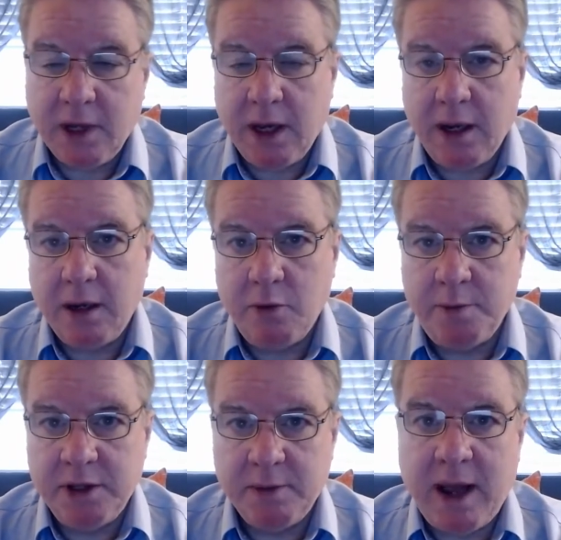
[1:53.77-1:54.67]
would be
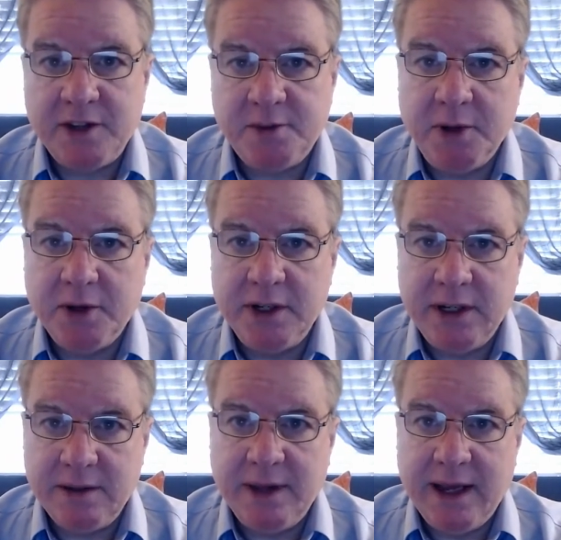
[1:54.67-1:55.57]
the possibility
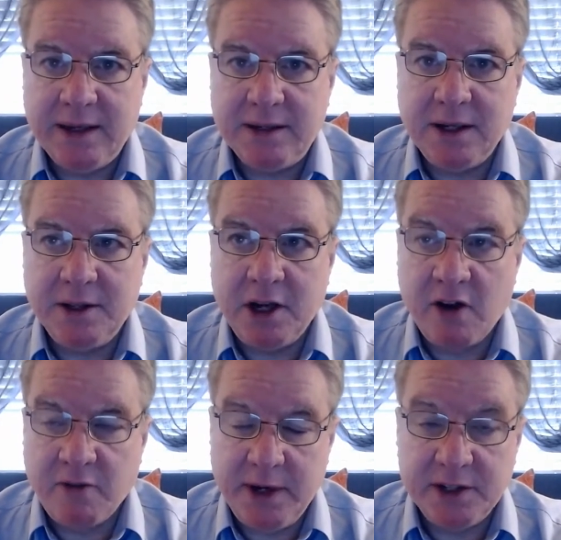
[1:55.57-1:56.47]
that the
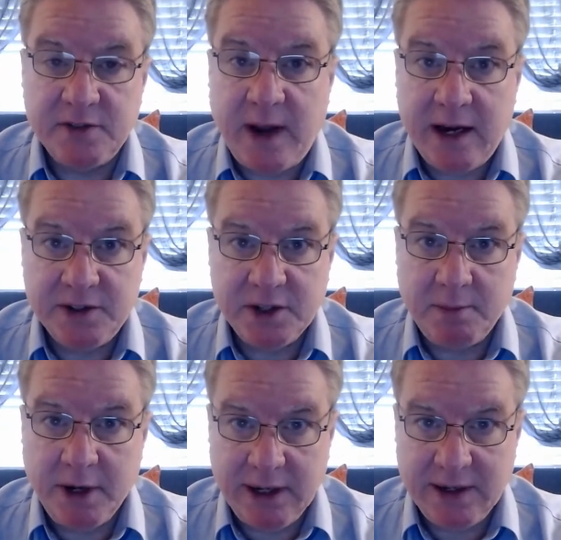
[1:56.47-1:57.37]
government has fired
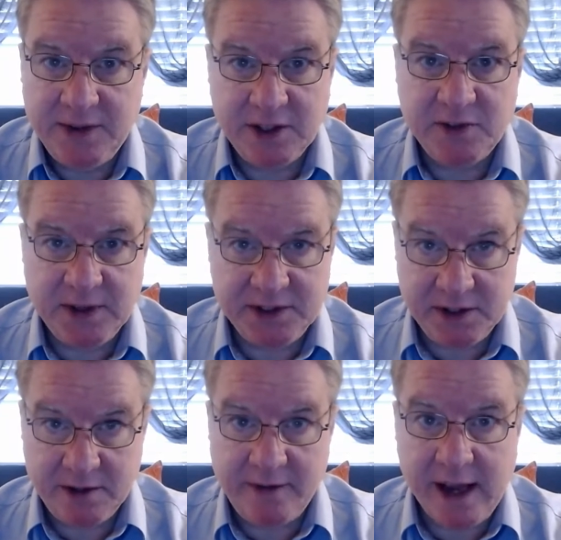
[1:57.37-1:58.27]
somebody. See, this fits into
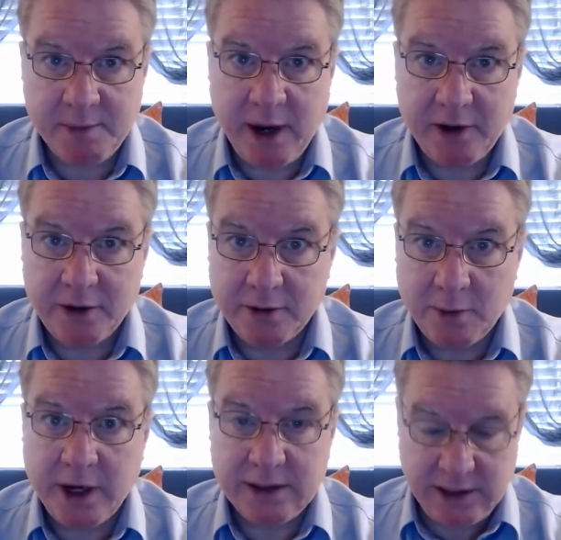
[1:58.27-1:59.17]
the fact pattern,
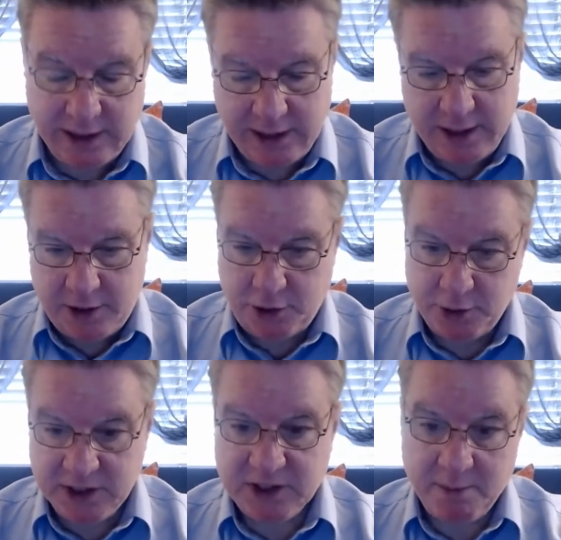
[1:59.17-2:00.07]
right? You
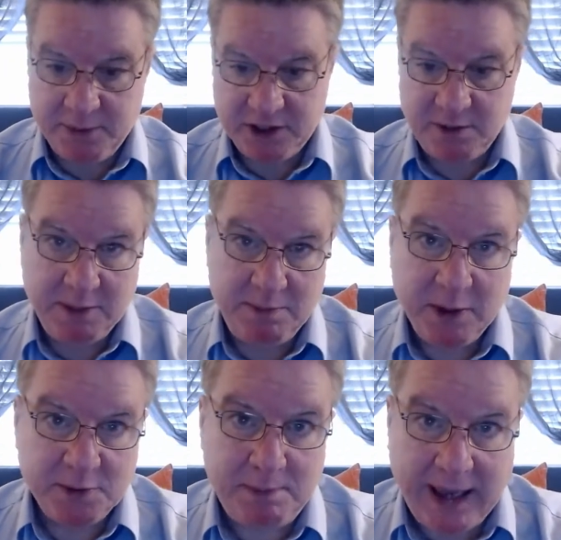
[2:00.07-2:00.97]
did something to me that was
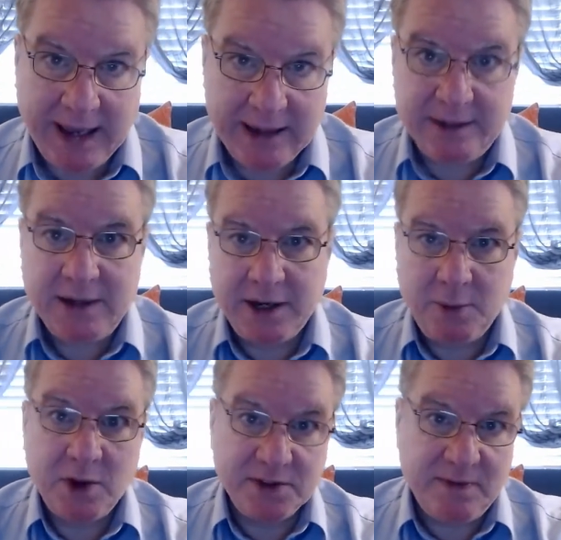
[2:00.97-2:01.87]
bad and it
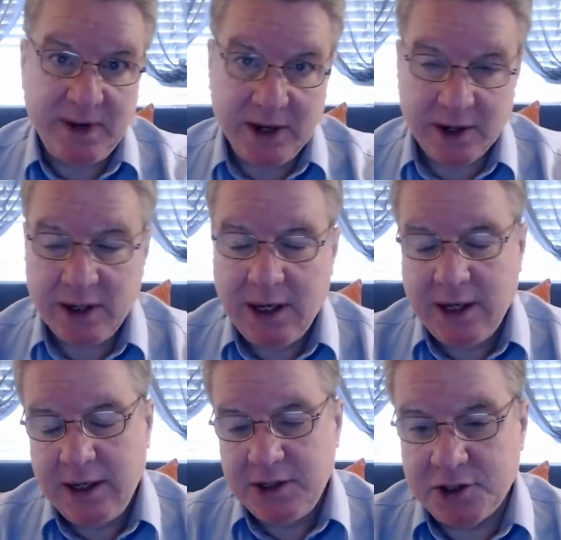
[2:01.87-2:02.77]
wasn't fair.
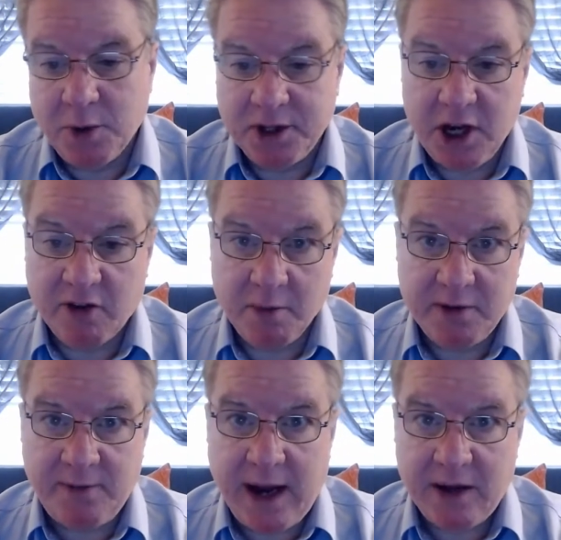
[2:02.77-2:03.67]
So government
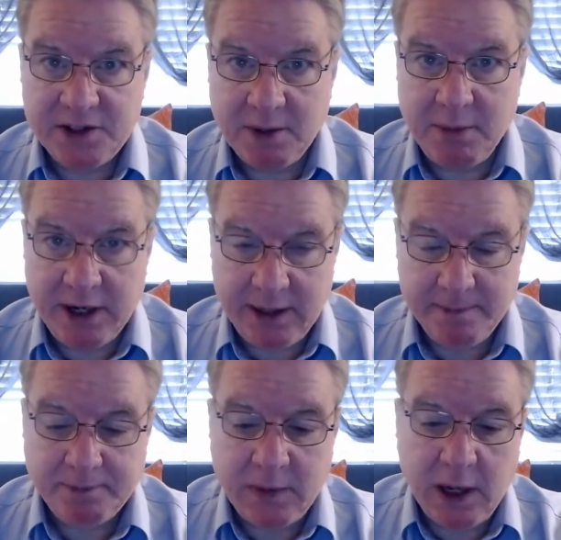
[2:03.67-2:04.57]
fires somebody,
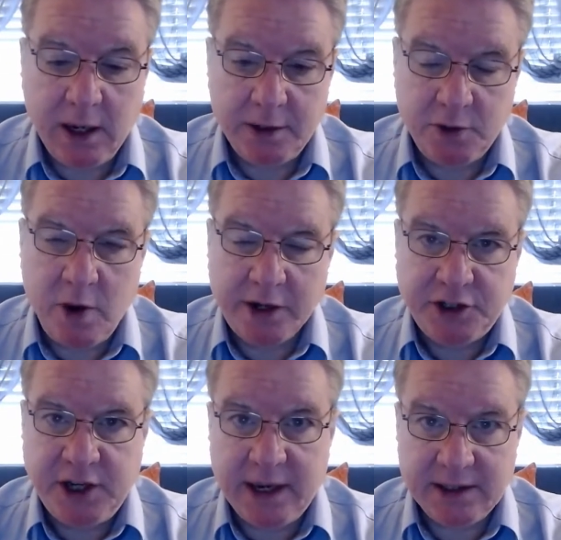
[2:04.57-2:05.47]
you want to
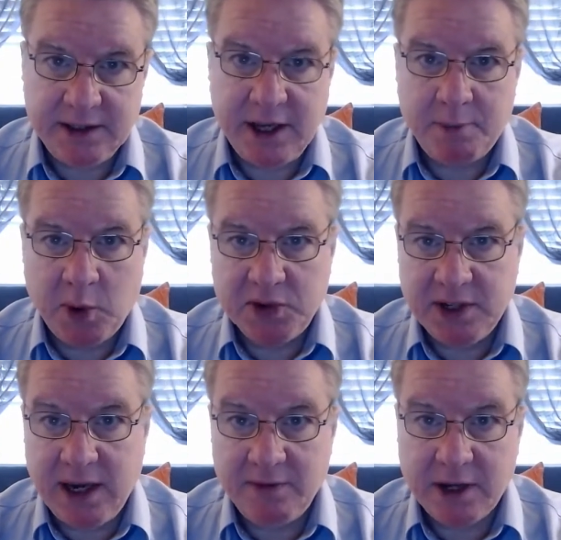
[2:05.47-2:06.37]
check, did that person
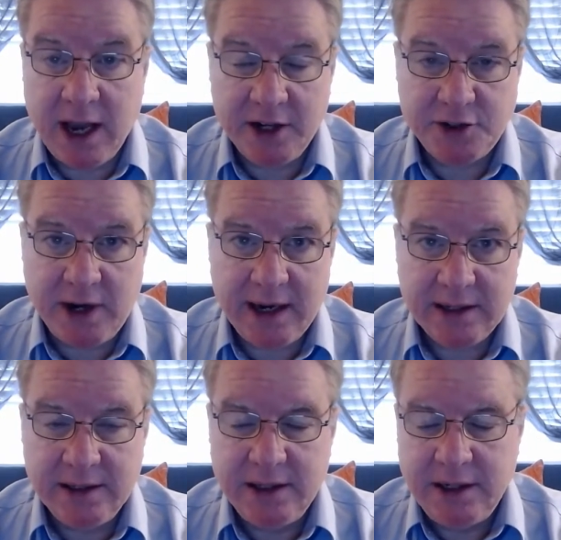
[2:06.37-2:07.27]
have a contract
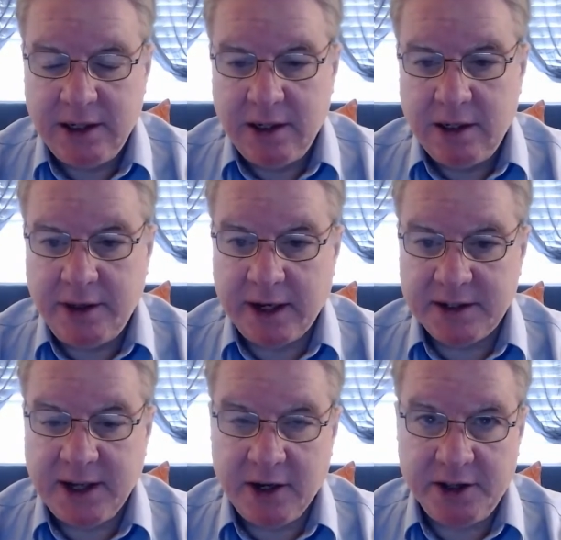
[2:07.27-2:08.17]
that
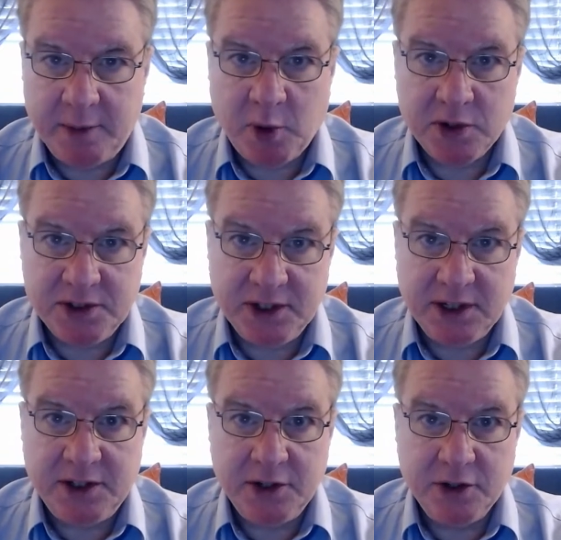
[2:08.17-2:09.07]
entitled that person to
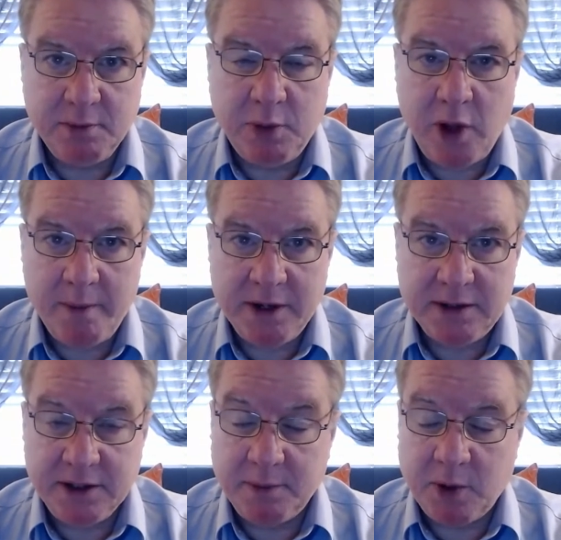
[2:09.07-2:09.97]
continued employment? Did
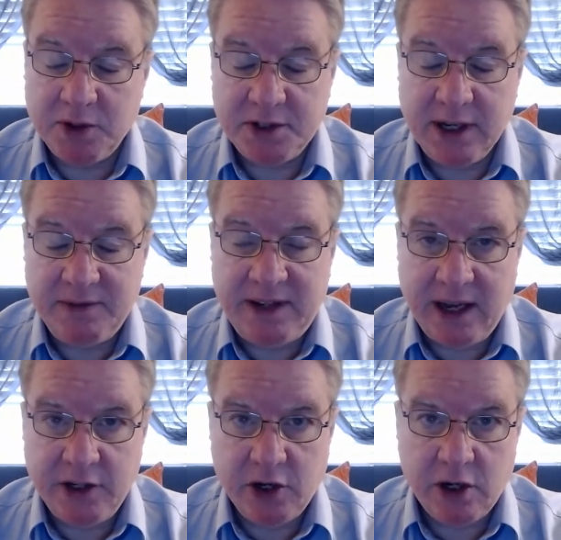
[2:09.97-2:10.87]
the person have
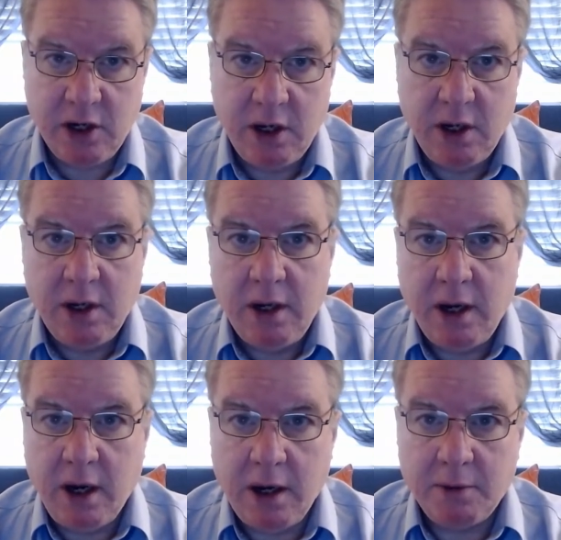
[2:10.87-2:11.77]
tenure,
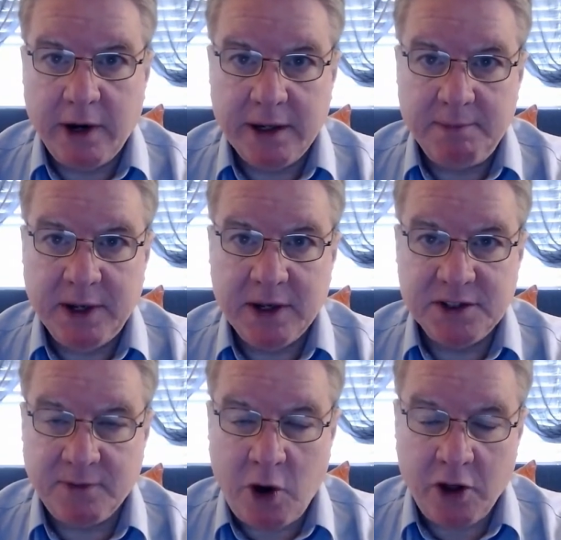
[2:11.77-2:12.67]
right? Because if
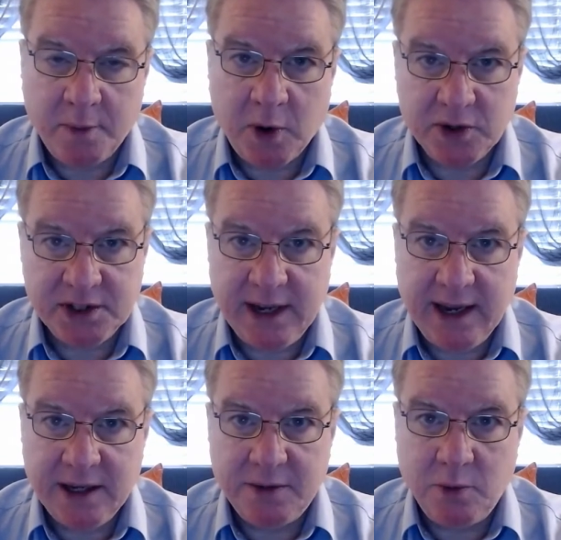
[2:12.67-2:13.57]
all the person
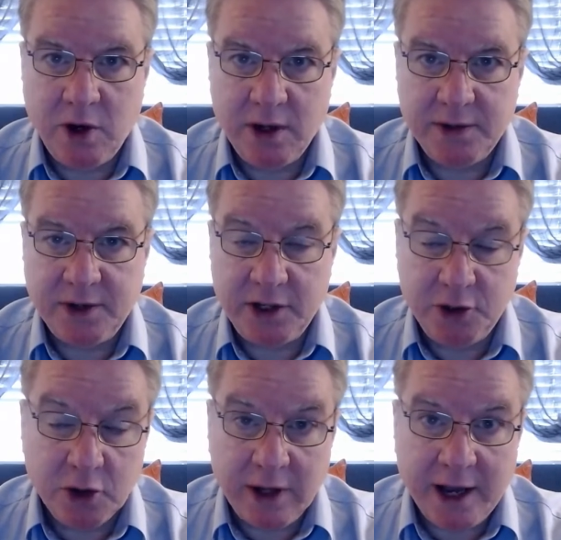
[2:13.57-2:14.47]
had was a
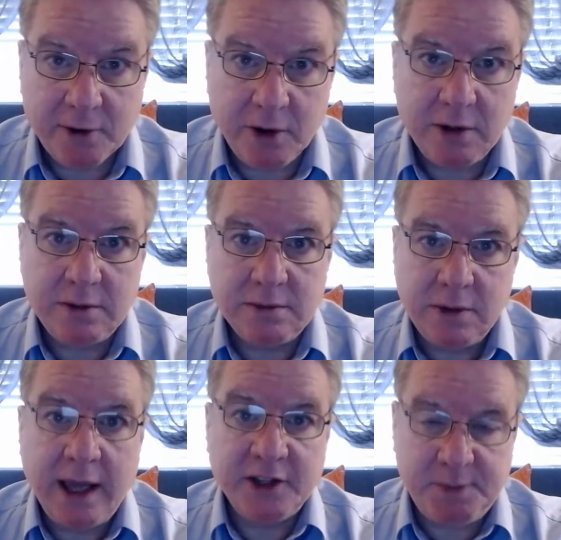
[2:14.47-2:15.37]
unilateral
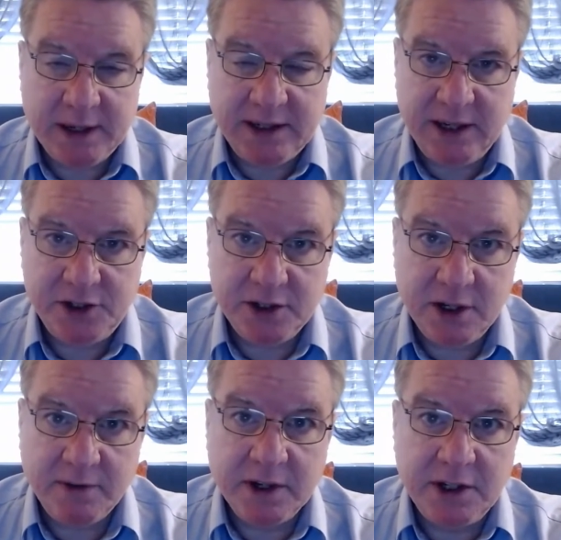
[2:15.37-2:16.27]
expectation
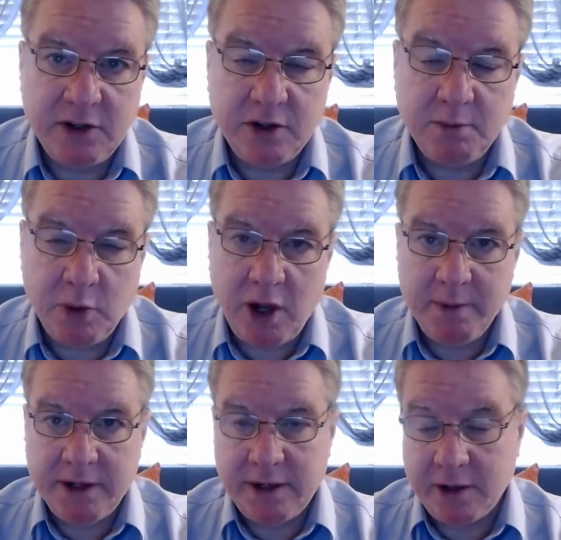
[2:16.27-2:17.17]
of continued employment,
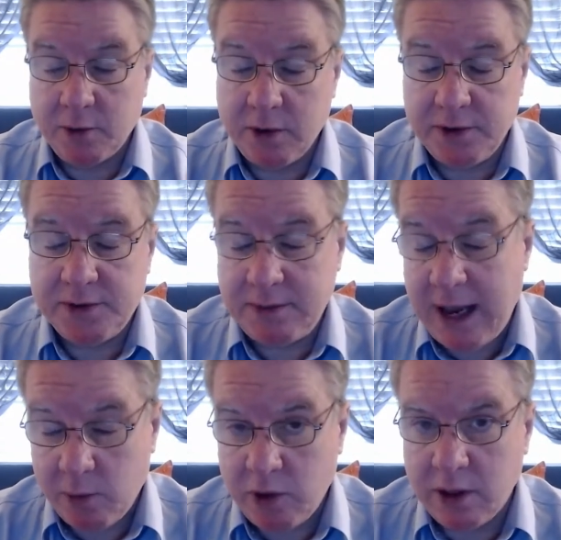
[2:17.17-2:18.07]
in other words,
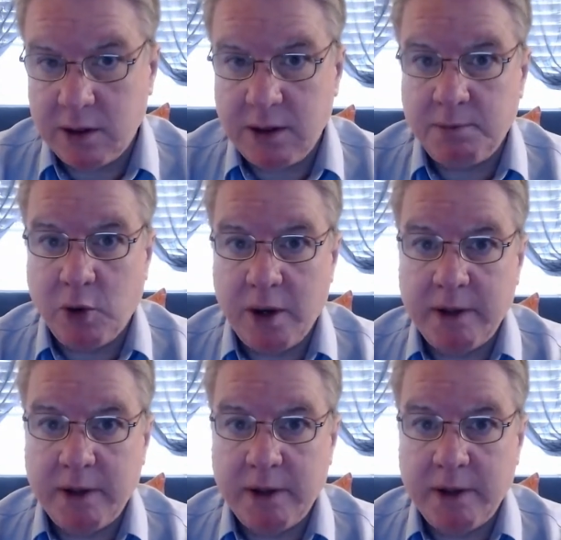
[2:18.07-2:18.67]
at will employment,